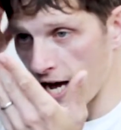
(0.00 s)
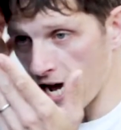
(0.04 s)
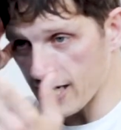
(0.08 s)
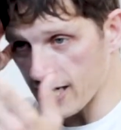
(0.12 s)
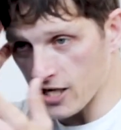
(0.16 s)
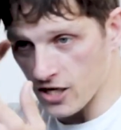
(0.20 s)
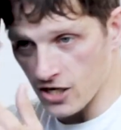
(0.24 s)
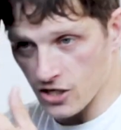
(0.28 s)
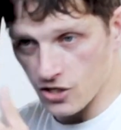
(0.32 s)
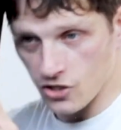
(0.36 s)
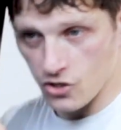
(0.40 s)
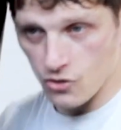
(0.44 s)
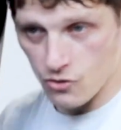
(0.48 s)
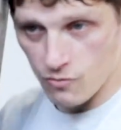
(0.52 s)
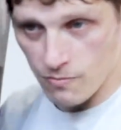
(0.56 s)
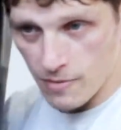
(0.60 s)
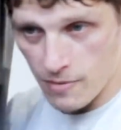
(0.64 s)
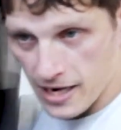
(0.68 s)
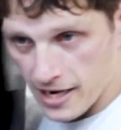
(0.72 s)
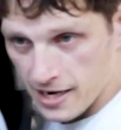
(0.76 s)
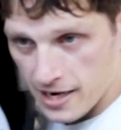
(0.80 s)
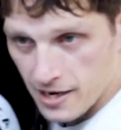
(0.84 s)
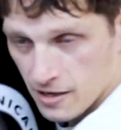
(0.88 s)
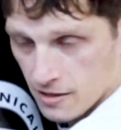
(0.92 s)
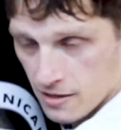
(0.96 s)
I could do
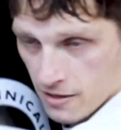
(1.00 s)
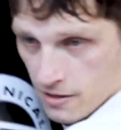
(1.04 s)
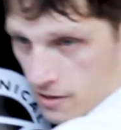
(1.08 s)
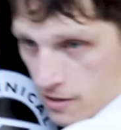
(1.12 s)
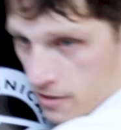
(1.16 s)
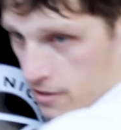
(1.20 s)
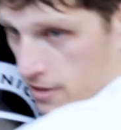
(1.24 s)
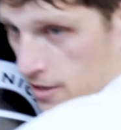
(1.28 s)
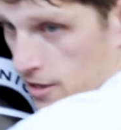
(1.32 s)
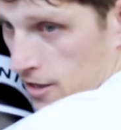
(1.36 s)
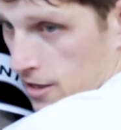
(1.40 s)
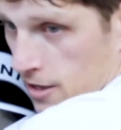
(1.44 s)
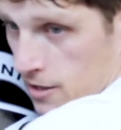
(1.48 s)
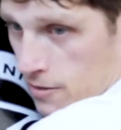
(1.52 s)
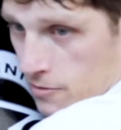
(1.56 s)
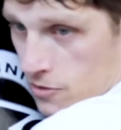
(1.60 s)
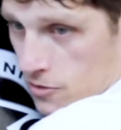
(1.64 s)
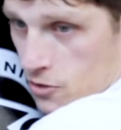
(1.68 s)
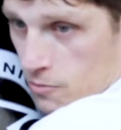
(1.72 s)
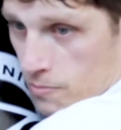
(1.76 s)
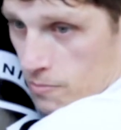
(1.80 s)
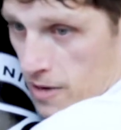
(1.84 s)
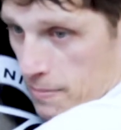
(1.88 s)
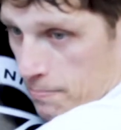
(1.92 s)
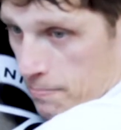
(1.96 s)
my
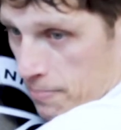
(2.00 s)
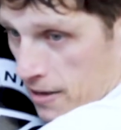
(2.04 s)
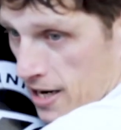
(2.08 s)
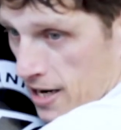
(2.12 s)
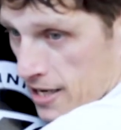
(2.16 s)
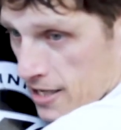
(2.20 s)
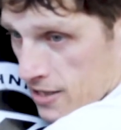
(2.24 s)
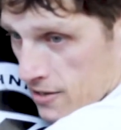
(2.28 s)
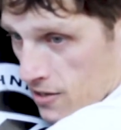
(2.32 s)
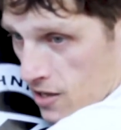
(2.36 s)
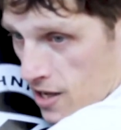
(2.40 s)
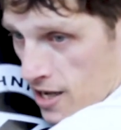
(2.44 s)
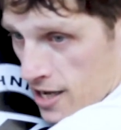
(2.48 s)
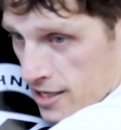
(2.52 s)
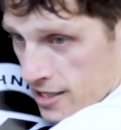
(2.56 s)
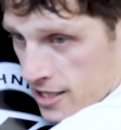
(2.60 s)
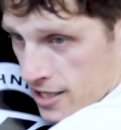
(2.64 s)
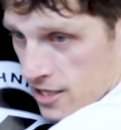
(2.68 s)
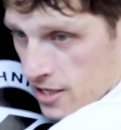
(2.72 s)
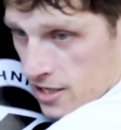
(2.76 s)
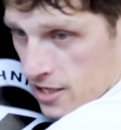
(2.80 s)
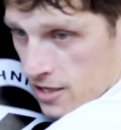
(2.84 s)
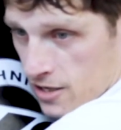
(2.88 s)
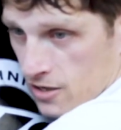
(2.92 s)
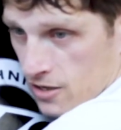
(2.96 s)
body lock
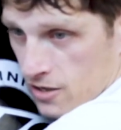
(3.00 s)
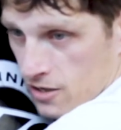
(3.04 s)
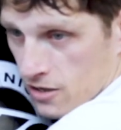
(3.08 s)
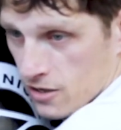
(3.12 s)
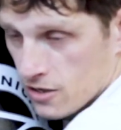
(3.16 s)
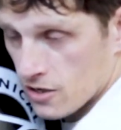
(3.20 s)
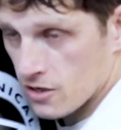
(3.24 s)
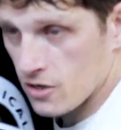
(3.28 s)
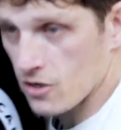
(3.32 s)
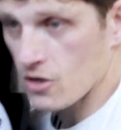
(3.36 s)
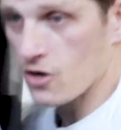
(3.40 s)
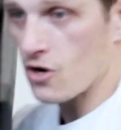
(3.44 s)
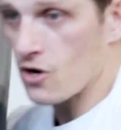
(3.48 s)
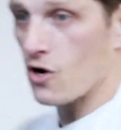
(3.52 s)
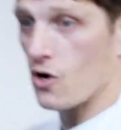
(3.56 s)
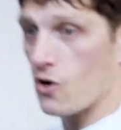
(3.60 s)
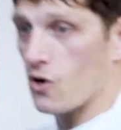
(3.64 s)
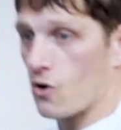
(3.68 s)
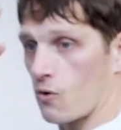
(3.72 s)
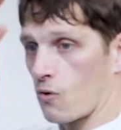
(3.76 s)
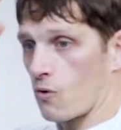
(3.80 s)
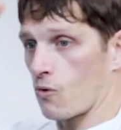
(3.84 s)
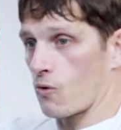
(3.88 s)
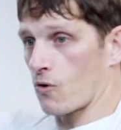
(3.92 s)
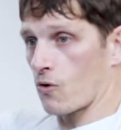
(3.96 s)
here
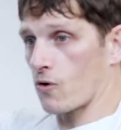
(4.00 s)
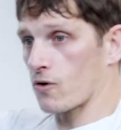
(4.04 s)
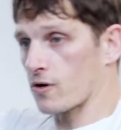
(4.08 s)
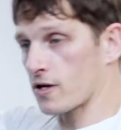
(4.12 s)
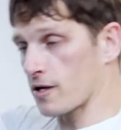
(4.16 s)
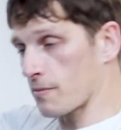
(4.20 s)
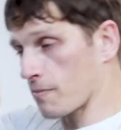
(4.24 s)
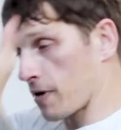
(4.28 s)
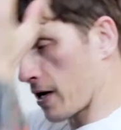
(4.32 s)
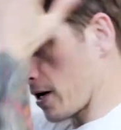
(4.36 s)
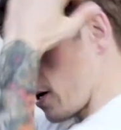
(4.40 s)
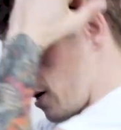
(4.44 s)
or get my